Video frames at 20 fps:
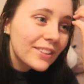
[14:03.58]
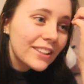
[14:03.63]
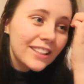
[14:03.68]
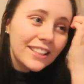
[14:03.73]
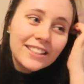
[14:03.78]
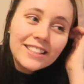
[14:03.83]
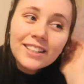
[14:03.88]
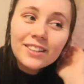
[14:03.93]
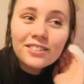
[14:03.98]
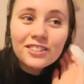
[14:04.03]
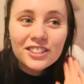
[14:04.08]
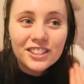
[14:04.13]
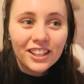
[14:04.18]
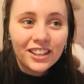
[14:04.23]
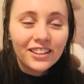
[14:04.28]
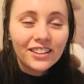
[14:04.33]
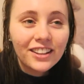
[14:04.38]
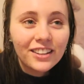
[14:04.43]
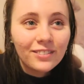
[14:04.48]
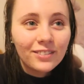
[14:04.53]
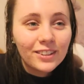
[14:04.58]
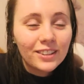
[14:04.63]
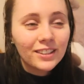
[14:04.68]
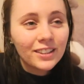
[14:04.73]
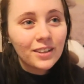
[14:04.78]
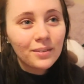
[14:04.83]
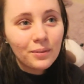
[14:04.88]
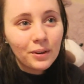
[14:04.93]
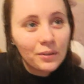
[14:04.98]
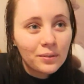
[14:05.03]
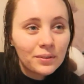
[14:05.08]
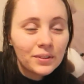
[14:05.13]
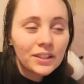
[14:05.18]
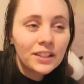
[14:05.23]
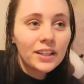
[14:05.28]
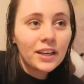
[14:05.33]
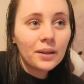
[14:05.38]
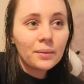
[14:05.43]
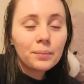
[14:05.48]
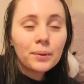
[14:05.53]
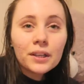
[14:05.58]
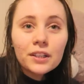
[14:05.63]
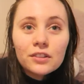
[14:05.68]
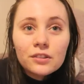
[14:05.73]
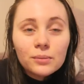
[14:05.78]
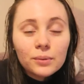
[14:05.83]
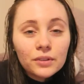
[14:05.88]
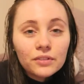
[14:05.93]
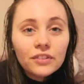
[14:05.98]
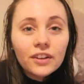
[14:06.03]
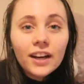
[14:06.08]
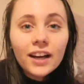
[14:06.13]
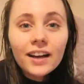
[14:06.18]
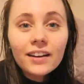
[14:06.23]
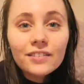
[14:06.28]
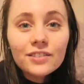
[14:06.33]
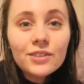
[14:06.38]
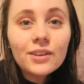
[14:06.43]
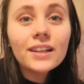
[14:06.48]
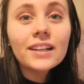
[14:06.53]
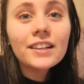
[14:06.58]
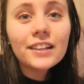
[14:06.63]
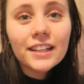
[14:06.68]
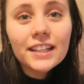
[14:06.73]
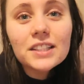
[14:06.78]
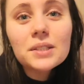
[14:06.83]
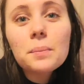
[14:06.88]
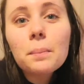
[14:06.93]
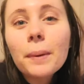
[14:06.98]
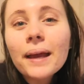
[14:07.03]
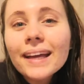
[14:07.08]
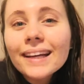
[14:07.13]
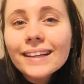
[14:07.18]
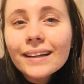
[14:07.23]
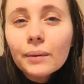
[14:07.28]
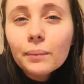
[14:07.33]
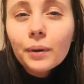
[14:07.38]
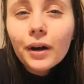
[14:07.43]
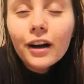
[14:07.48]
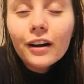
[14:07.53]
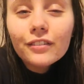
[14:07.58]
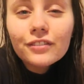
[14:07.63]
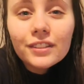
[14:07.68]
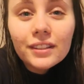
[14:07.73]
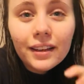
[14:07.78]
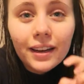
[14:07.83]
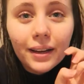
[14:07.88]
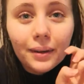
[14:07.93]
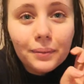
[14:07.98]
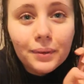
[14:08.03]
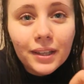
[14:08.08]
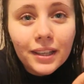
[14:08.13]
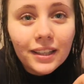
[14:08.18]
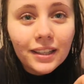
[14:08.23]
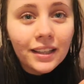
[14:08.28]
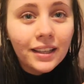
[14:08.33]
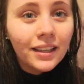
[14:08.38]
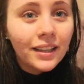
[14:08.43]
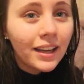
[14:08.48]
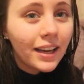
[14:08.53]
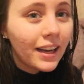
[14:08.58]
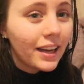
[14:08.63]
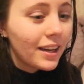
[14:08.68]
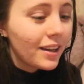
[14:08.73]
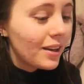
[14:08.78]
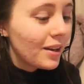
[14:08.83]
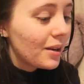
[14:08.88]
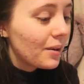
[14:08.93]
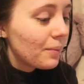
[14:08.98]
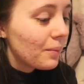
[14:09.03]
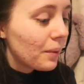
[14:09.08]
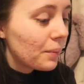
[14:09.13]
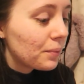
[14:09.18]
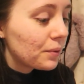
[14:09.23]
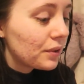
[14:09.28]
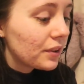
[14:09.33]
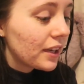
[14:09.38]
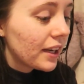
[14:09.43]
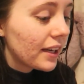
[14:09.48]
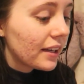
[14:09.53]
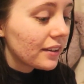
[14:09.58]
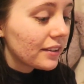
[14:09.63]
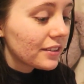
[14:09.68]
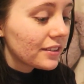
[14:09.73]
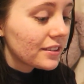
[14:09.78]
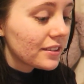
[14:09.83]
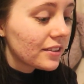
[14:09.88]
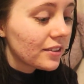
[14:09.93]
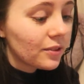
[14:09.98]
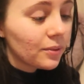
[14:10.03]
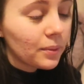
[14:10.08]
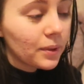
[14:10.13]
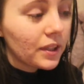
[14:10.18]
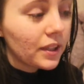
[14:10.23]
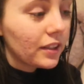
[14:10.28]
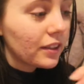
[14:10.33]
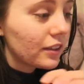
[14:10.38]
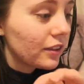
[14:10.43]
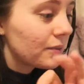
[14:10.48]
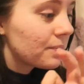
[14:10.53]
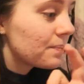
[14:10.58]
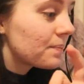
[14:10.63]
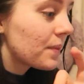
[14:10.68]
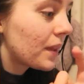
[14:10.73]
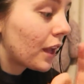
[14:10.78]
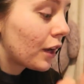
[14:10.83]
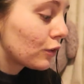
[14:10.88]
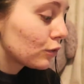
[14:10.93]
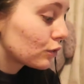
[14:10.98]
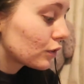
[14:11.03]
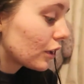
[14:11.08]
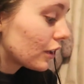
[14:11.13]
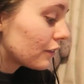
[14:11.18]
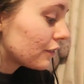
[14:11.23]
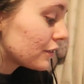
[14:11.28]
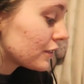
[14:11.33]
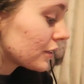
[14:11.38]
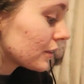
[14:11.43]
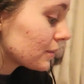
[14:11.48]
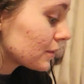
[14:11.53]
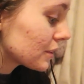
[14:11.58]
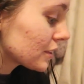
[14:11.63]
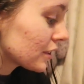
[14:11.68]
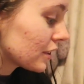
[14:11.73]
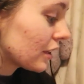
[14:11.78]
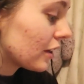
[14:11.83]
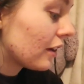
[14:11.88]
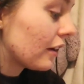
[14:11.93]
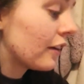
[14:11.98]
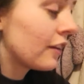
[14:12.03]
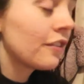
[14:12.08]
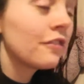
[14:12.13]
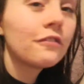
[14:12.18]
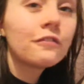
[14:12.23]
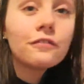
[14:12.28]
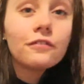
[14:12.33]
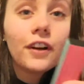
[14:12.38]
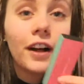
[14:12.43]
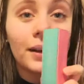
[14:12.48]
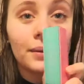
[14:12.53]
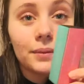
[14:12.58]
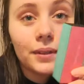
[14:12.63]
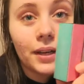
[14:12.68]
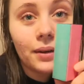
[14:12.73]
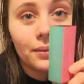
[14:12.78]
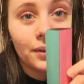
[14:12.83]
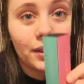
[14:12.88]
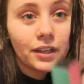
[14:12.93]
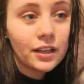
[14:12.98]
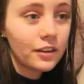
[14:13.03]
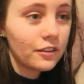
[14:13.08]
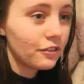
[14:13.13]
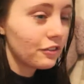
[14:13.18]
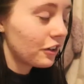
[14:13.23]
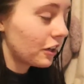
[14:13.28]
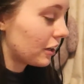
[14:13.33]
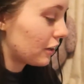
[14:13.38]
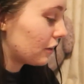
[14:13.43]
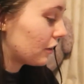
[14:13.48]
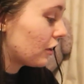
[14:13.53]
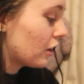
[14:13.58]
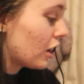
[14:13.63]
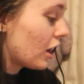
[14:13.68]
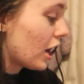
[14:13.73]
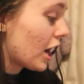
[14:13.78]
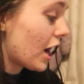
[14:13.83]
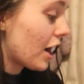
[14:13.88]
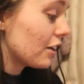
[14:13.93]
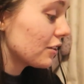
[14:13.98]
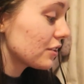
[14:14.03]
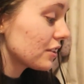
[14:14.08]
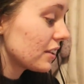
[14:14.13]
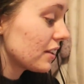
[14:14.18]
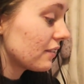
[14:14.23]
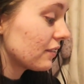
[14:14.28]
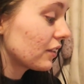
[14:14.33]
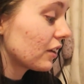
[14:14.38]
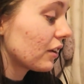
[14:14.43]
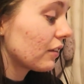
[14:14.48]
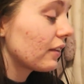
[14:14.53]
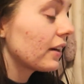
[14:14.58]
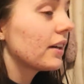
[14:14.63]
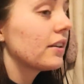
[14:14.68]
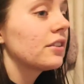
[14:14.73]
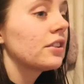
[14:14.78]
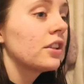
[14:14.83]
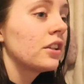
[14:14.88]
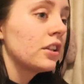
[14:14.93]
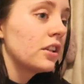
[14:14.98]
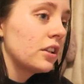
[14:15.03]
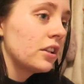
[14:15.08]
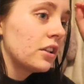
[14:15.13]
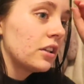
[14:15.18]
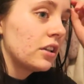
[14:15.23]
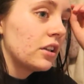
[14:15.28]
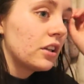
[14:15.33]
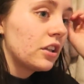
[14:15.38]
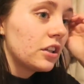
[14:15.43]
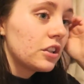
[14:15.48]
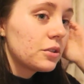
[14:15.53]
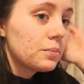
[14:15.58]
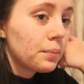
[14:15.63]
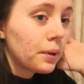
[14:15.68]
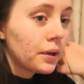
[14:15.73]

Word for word: because they were gel, they wouldn't come off with the nail polish remover I have. So I literally had to pick them off. So now my like, my poor nails are a bit like rough. So I'm just going to file them down with the nail file. I also never got around to